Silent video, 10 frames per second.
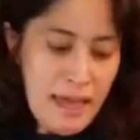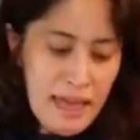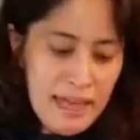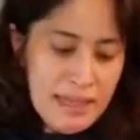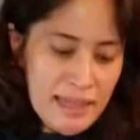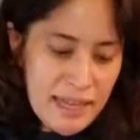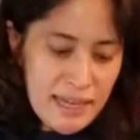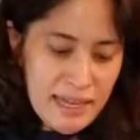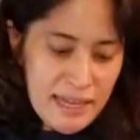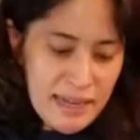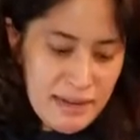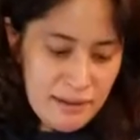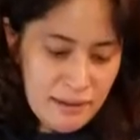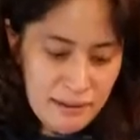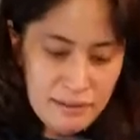And then,
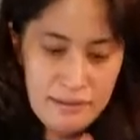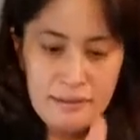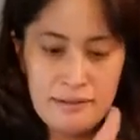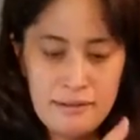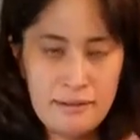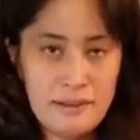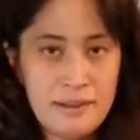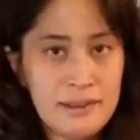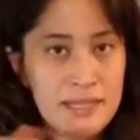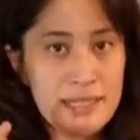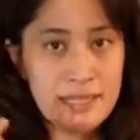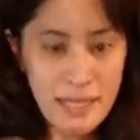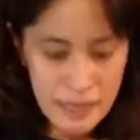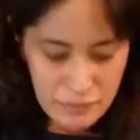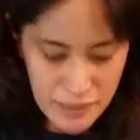this is
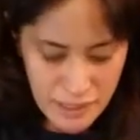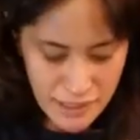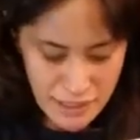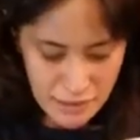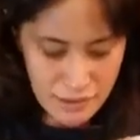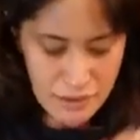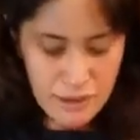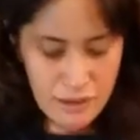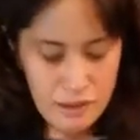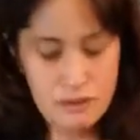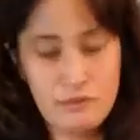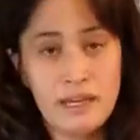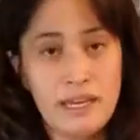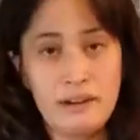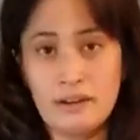kind of getting down to the nitty and the gritty
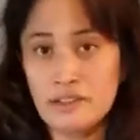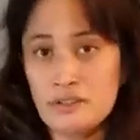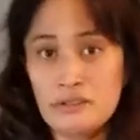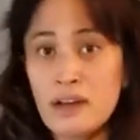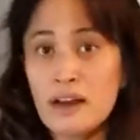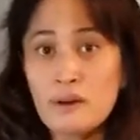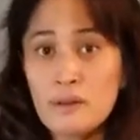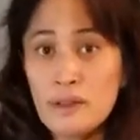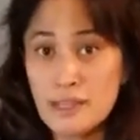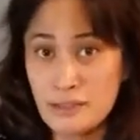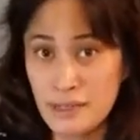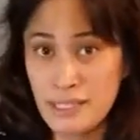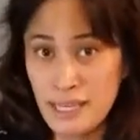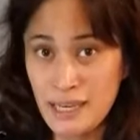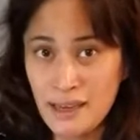here because there's not a whole lot to
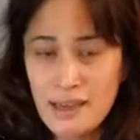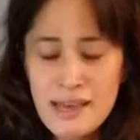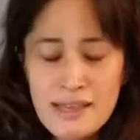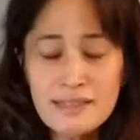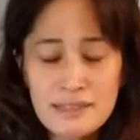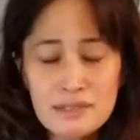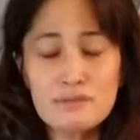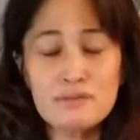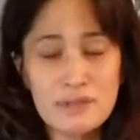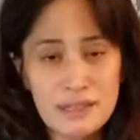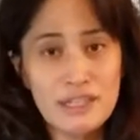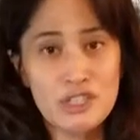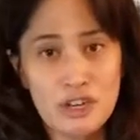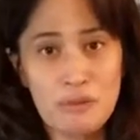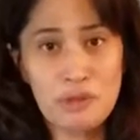critique. This is a really
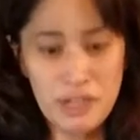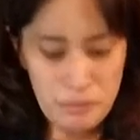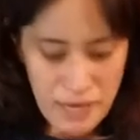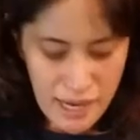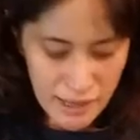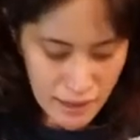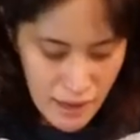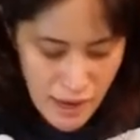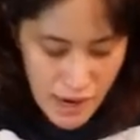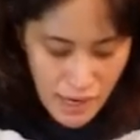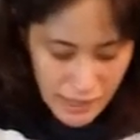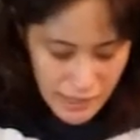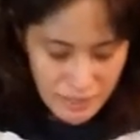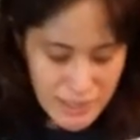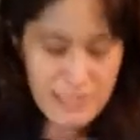sharp looking bag. I'd
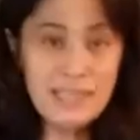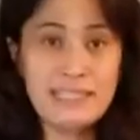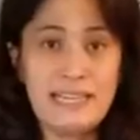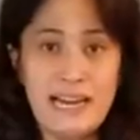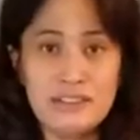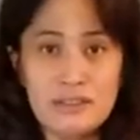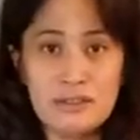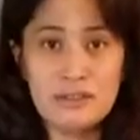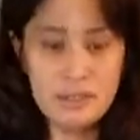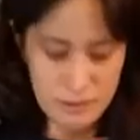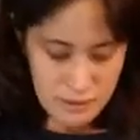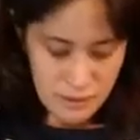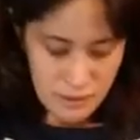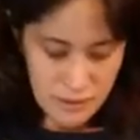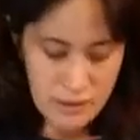like to see the tassels
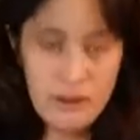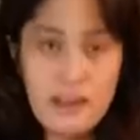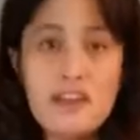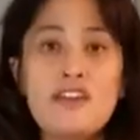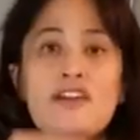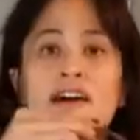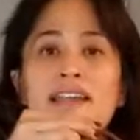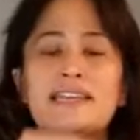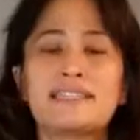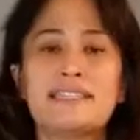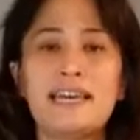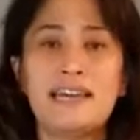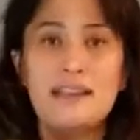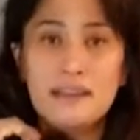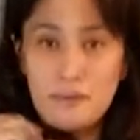not
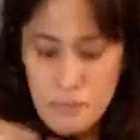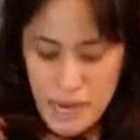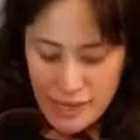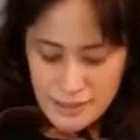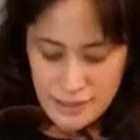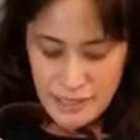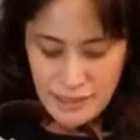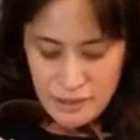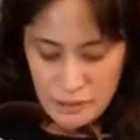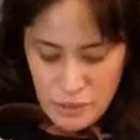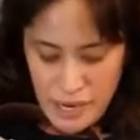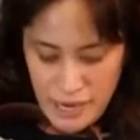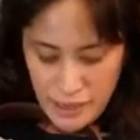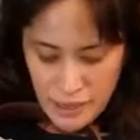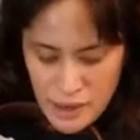extend past the length of the bag.